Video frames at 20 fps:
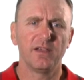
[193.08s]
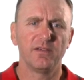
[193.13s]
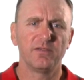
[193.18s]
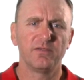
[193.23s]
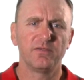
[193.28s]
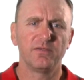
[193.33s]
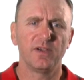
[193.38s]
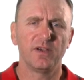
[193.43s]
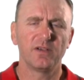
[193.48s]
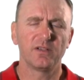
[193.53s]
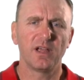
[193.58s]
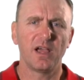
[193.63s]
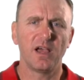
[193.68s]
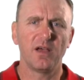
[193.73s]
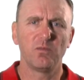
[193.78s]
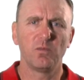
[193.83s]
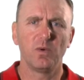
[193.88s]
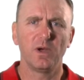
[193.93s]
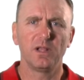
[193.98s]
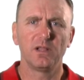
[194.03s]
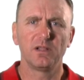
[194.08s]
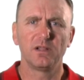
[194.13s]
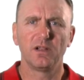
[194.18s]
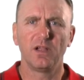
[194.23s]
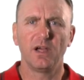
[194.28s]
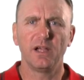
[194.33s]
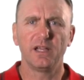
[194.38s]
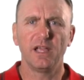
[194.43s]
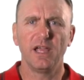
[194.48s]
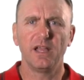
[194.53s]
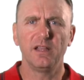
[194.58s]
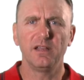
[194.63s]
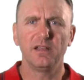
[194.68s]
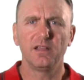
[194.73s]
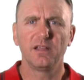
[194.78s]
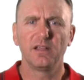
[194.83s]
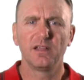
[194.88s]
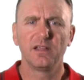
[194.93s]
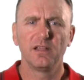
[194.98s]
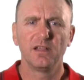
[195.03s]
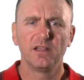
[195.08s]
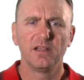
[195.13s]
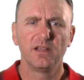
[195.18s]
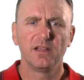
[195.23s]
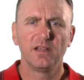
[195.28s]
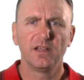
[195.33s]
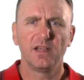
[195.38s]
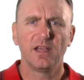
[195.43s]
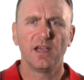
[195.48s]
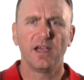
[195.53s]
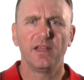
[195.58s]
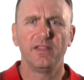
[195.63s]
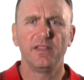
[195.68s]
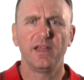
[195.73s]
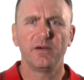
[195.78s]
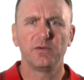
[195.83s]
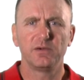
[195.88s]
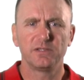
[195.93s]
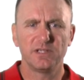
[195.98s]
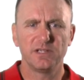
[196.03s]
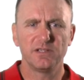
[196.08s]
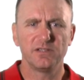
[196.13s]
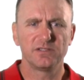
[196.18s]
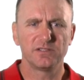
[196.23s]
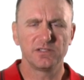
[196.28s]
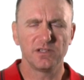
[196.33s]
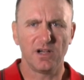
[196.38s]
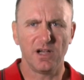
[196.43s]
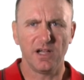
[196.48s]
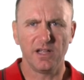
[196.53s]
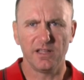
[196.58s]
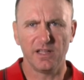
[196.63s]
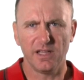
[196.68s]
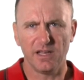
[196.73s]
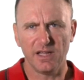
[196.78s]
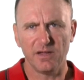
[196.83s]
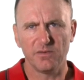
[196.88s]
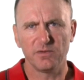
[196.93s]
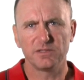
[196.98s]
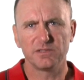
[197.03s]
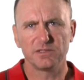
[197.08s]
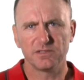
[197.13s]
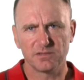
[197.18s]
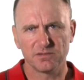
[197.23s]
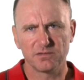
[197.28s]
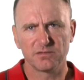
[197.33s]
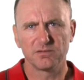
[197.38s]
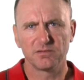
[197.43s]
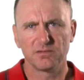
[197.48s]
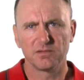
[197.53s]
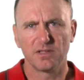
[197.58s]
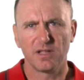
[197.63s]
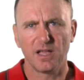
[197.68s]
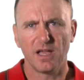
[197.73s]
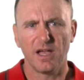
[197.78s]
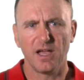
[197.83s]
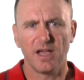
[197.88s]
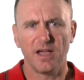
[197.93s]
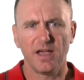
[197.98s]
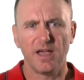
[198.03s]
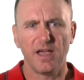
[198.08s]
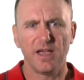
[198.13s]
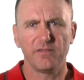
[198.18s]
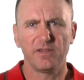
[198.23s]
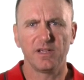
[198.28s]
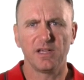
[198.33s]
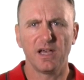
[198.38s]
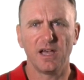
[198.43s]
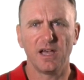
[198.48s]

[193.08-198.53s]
felt unwell and lightheaded, and that was his sign that he was having a